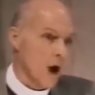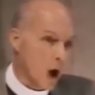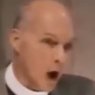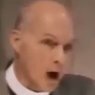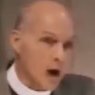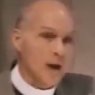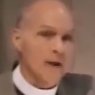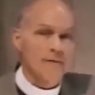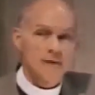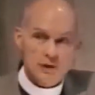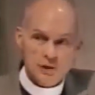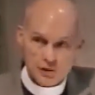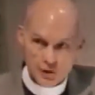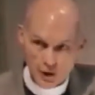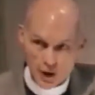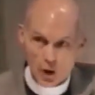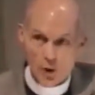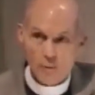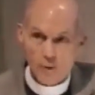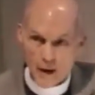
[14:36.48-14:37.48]
All of us
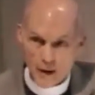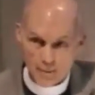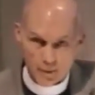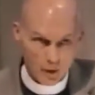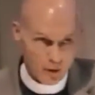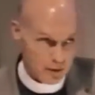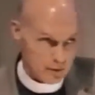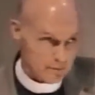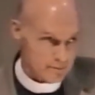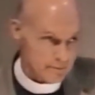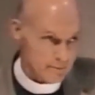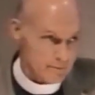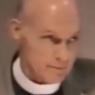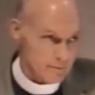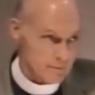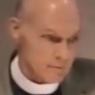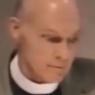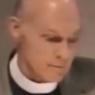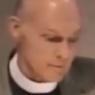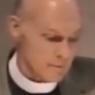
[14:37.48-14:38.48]
know people
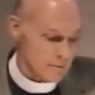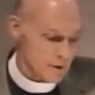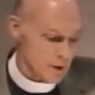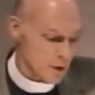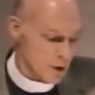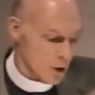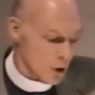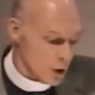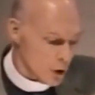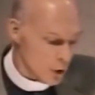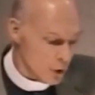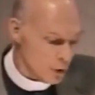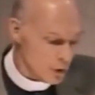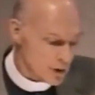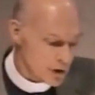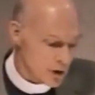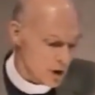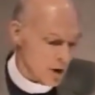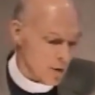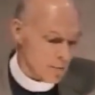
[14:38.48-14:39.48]

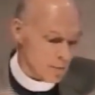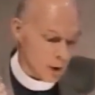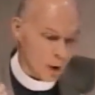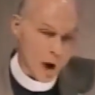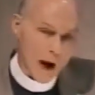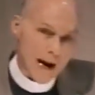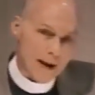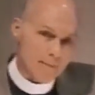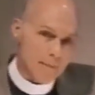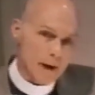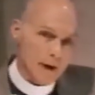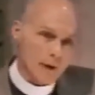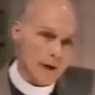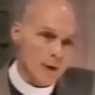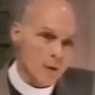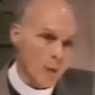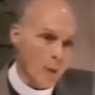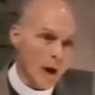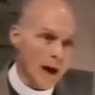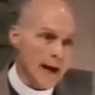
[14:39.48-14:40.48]
whose
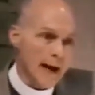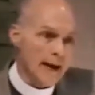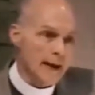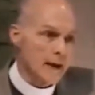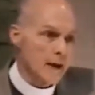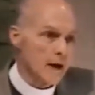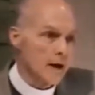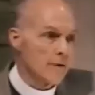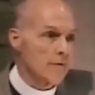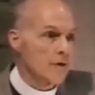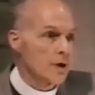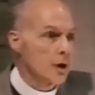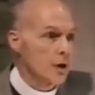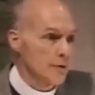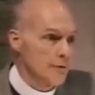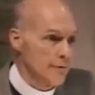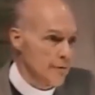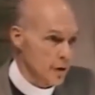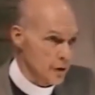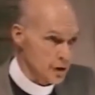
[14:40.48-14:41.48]
primary way of
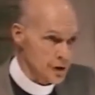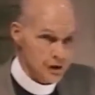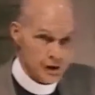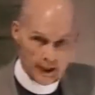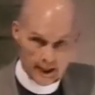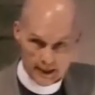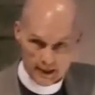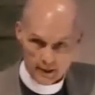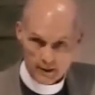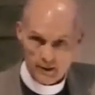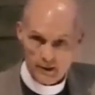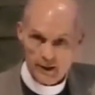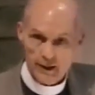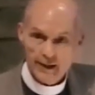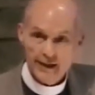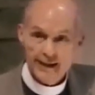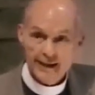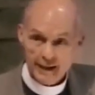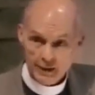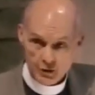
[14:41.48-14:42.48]
conversing
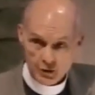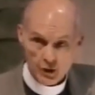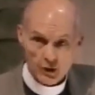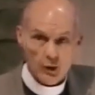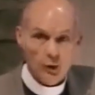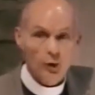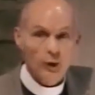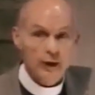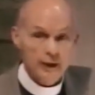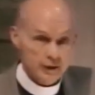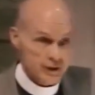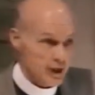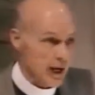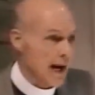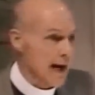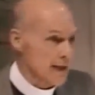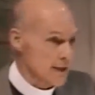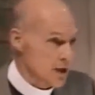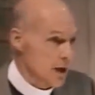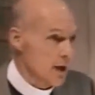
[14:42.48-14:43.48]
is to
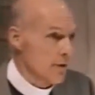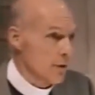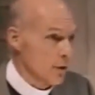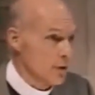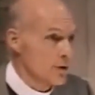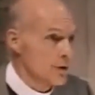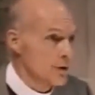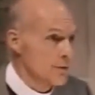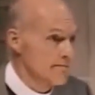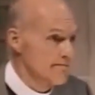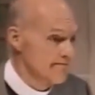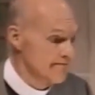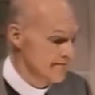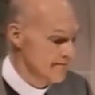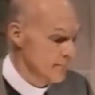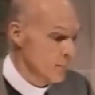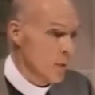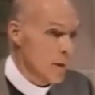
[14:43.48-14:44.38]
criticize others.